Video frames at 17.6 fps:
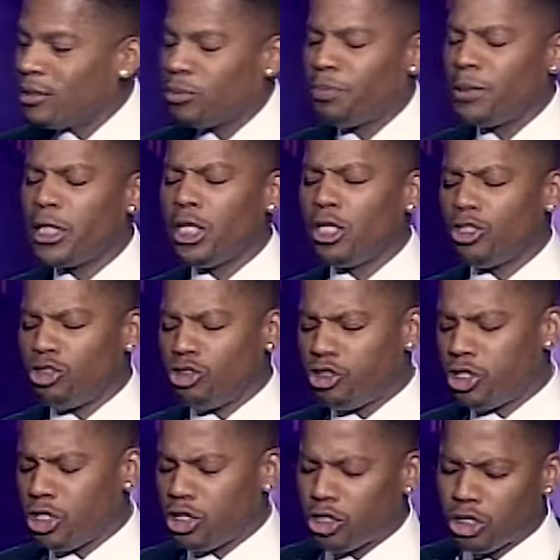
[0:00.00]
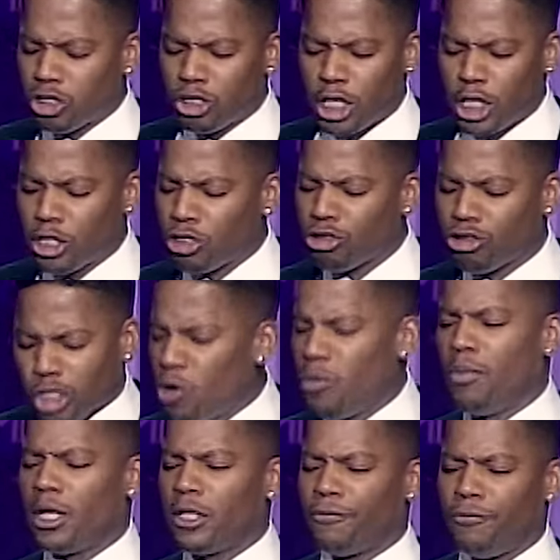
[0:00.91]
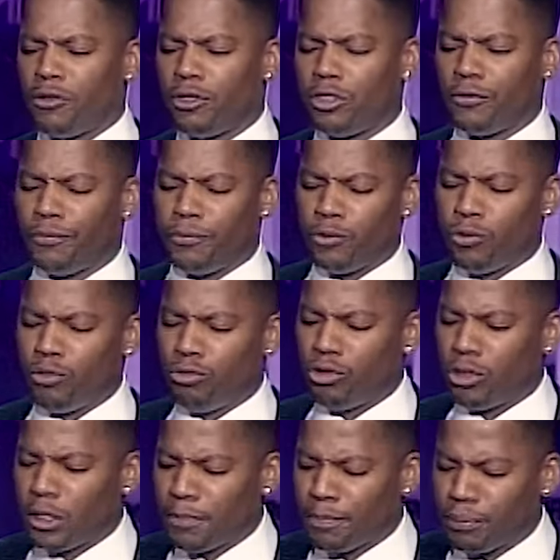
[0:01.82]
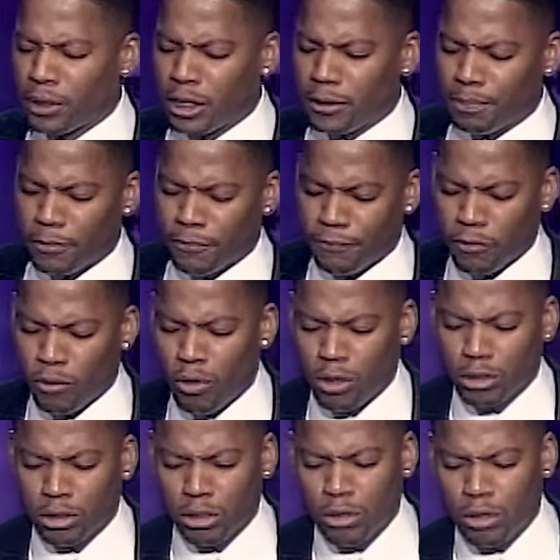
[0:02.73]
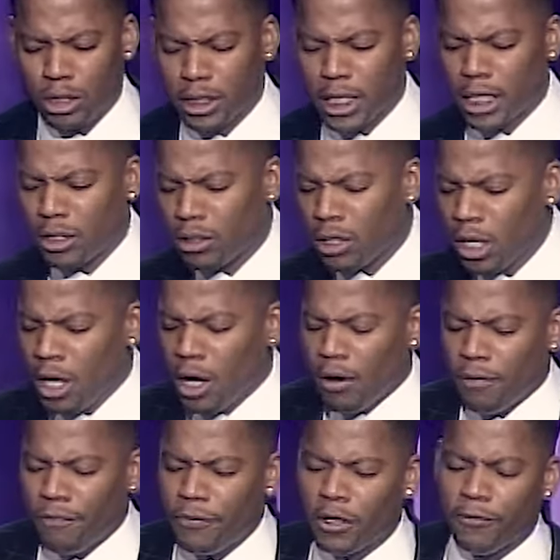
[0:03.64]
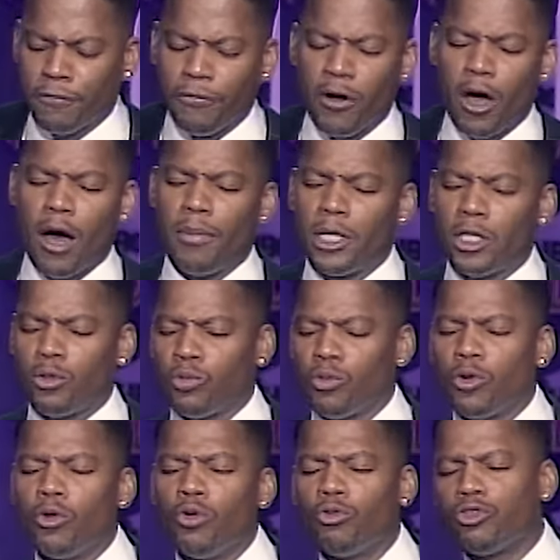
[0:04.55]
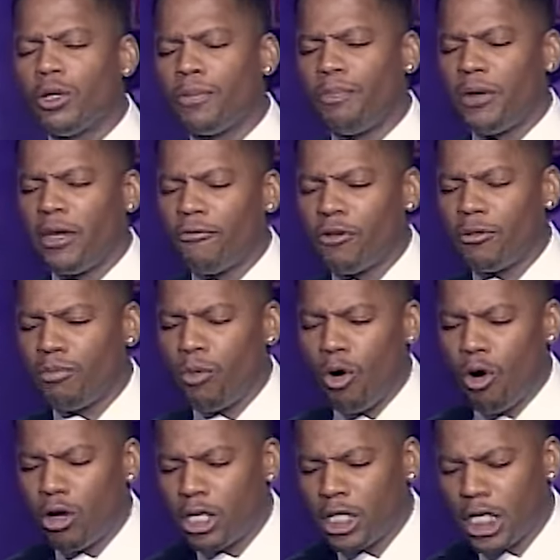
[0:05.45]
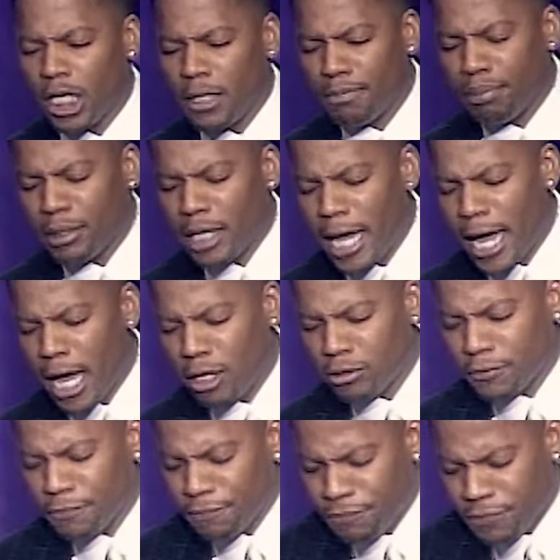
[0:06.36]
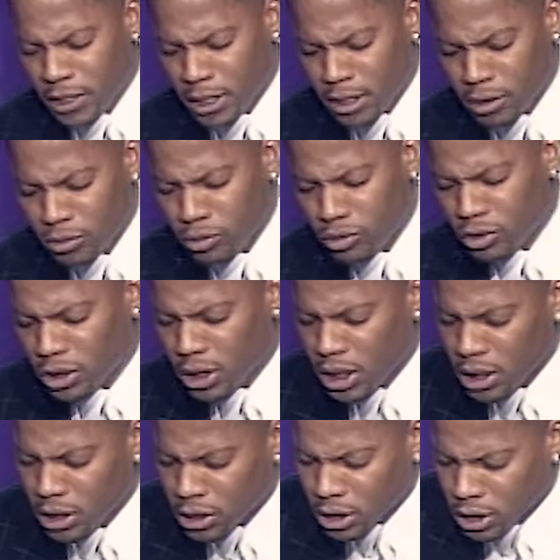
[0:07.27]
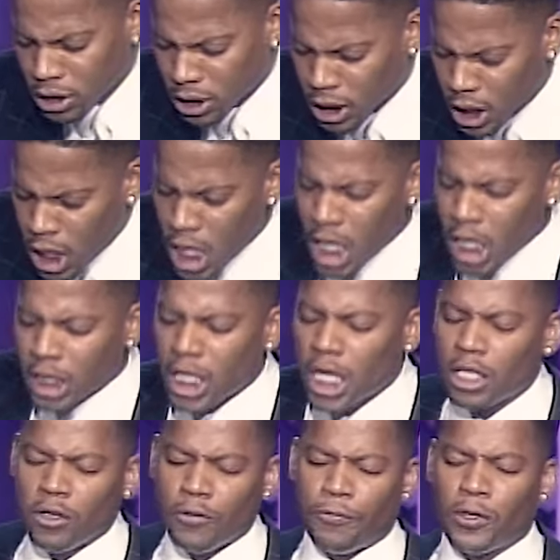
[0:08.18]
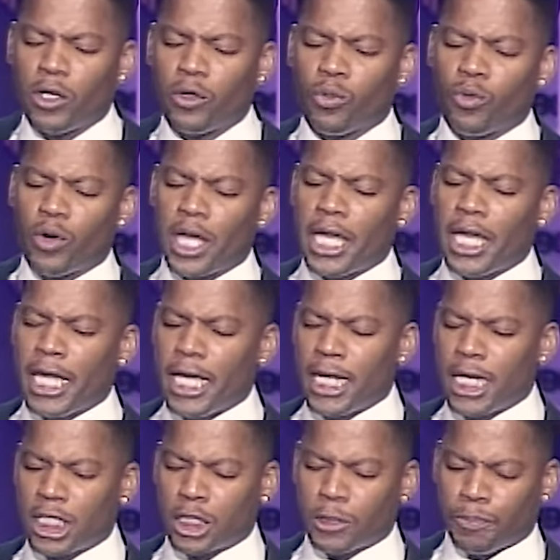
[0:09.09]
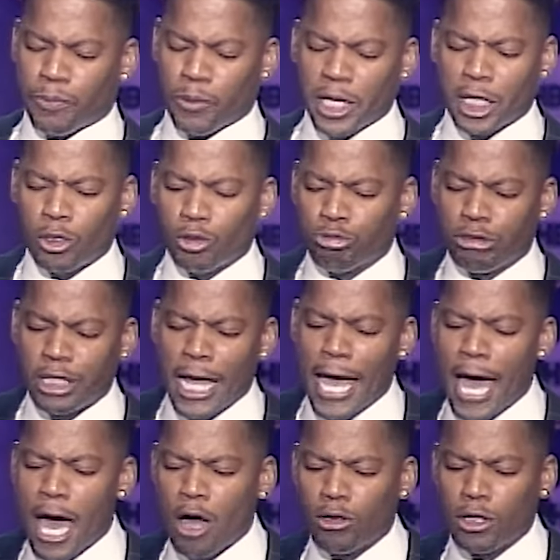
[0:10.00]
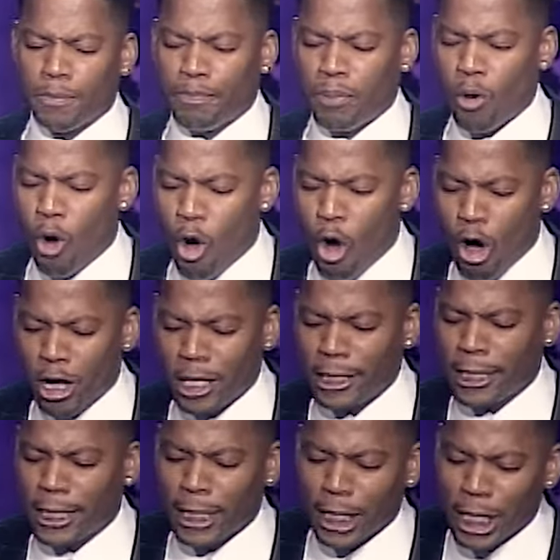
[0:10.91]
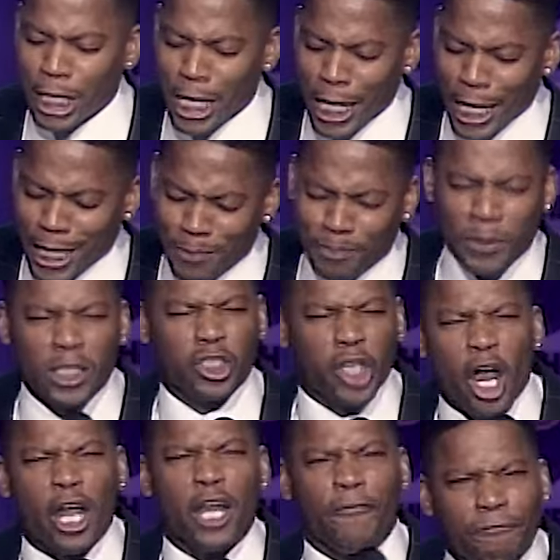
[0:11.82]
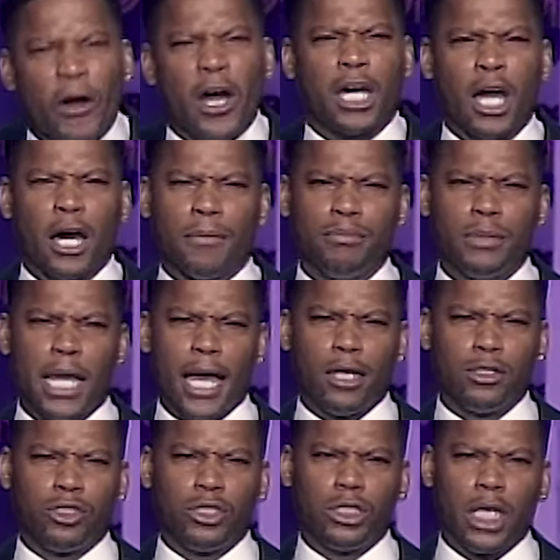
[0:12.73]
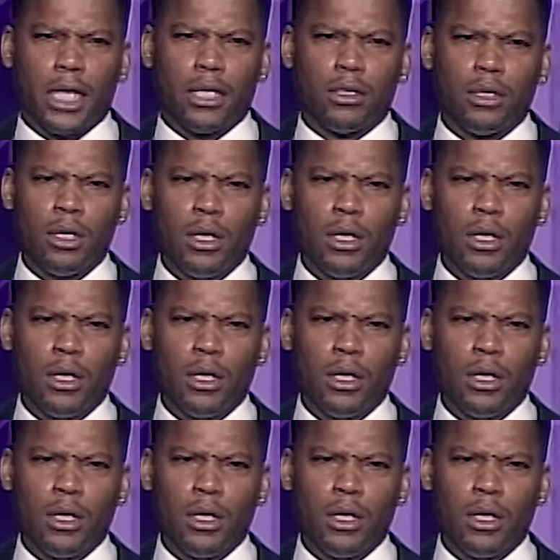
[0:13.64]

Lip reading: Please, Jesus, thank you so much for this food you done placed before us, Lord. Thank you for the farmer that rose up every morning and plowed the field, Jesus. And thank you for the rain that sprinkled down upon the land. Bitch, hurry the fuck up now, shit.